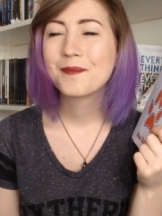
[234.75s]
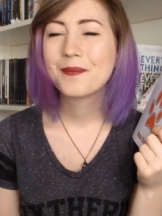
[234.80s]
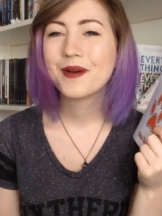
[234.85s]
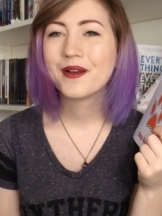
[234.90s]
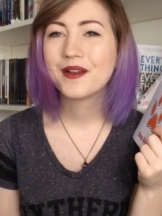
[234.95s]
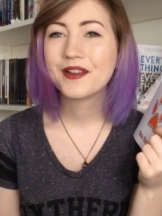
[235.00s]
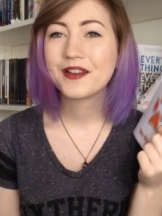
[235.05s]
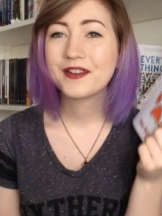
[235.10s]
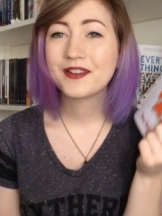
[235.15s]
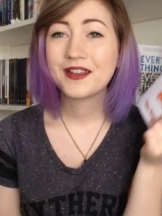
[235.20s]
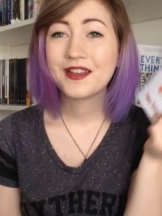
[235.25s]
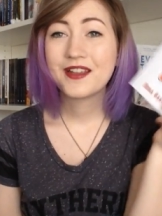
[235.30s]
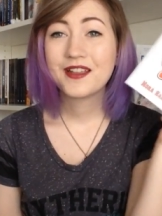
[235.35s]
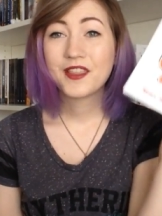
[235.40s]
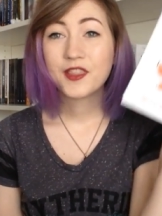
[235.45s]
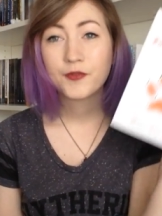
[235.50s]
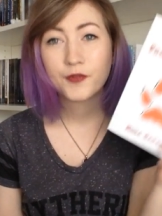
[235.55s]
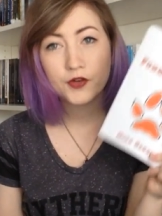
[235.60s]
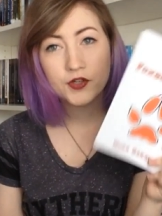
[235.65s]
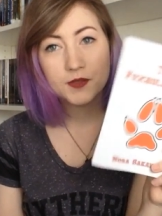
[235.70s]
But
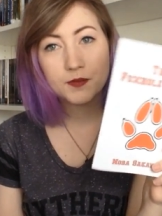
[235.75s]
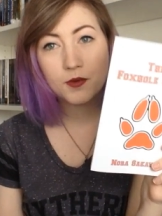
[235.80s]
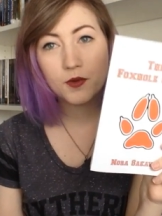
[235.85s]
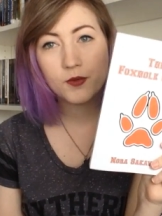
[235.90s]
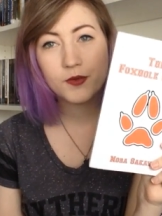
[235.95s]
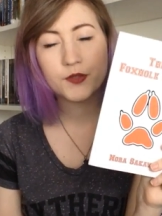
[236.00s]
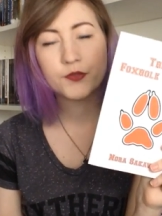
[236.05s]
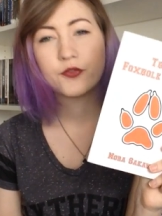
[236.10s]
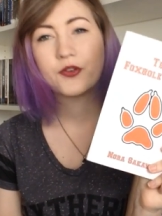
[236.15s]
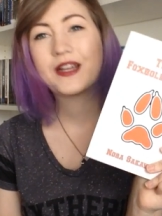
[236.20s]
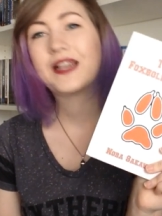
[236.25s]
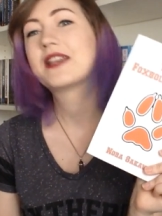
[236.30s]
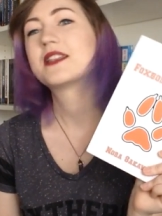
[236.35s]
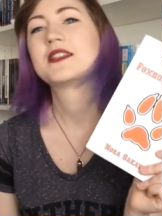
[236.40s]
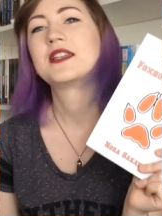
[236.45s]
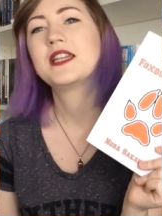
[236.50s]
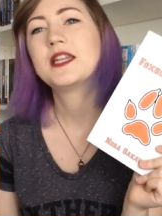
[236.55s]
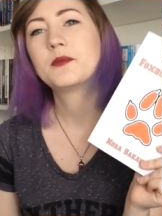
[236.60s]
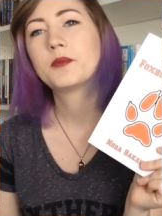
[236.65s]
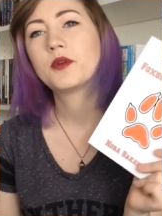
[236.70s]
the first book was free as
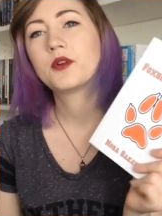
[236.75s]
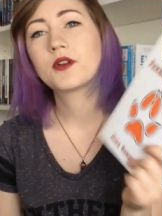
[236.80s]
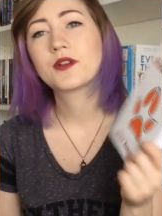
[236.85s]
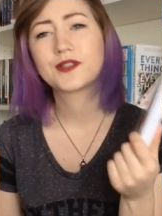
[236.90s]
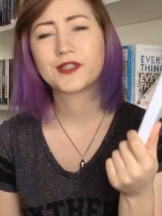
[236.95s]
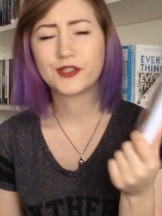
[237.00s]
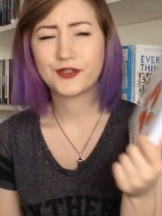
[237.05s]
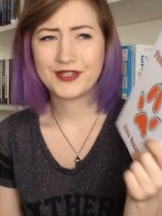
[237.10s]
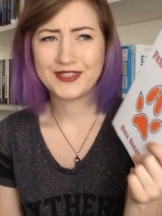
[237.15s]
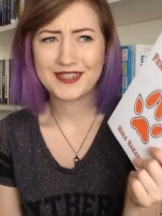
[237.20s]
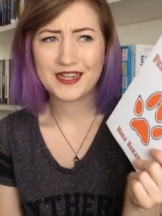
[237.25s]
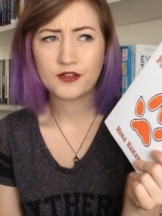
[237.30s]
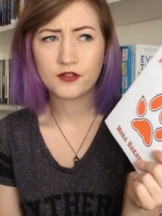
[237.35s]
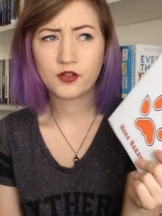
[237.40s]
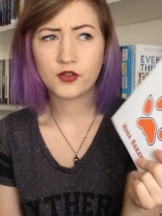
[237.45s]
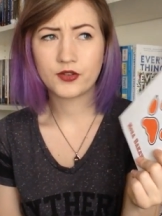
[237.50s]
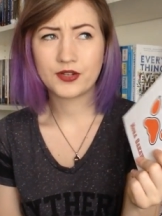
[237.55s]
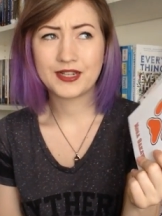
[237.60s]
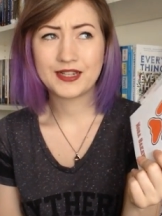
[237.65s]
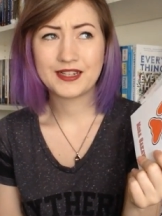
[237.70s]
an ebook, so I
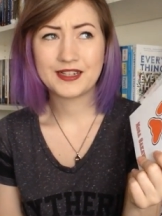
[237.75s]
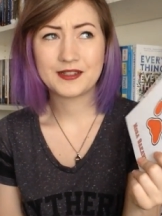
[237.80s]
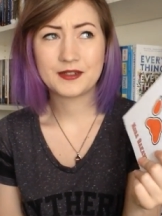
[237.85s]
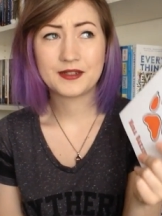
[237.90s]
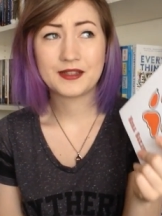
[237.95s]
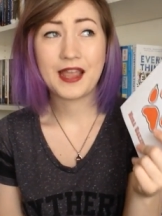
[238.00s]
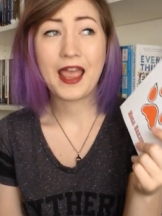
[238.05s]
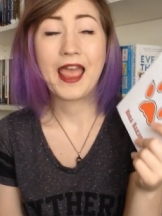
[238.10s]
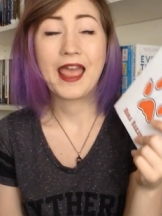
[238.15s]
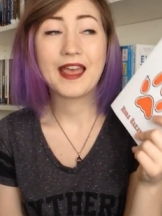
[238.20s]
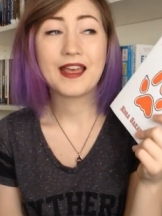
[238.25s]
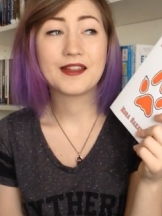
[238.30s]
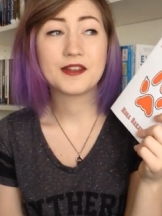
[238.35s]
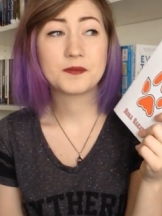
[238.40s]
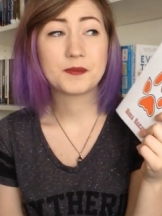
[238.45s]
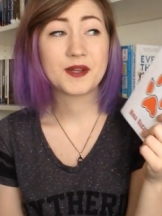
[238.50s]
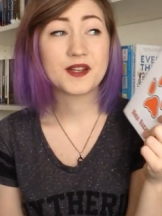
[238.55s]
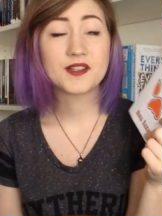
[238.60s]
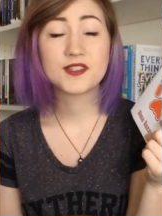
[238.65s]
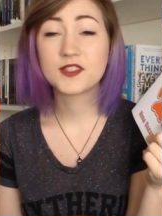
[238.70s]
downloaded it,
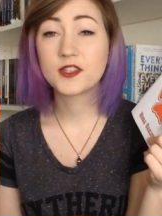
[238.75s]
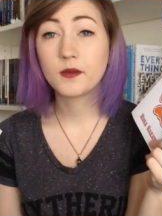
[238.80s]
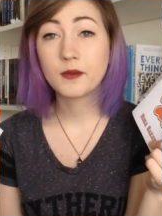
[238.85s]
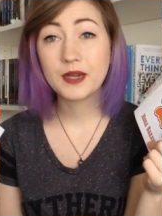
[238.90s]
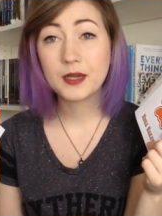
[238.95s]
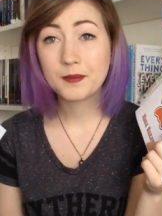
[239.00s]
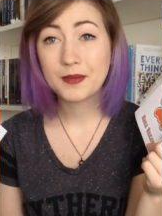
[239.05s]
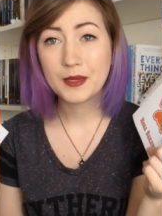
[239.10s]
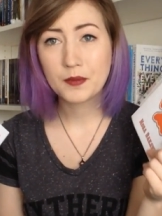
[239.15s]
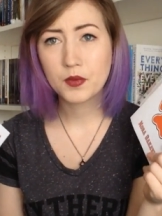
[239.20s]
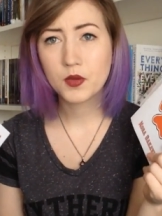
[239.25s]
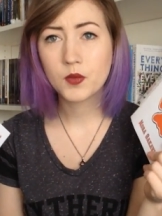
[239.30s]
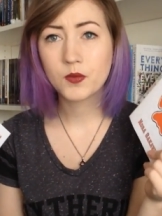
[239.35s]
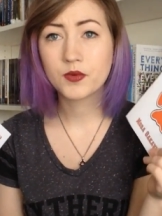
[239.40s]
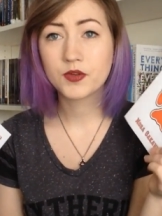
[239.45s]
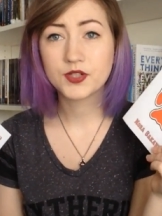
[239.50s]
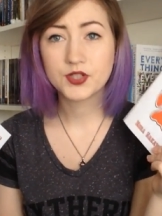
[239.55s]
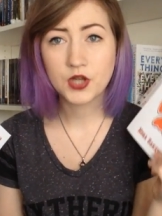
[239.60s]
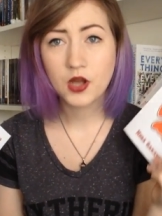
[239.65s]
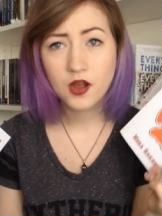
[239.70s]
and because so many people
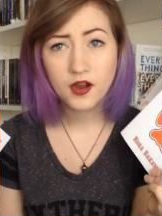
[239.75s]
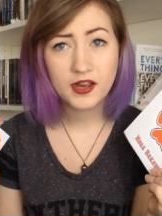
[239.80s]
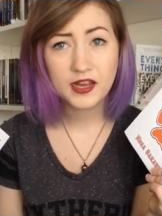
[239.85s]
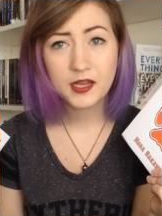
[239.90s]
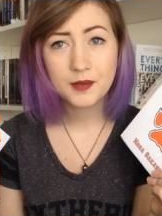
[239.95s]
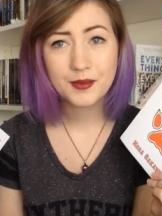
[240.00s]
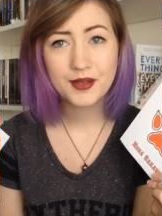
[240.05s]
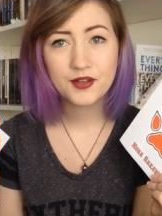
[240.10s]
were talking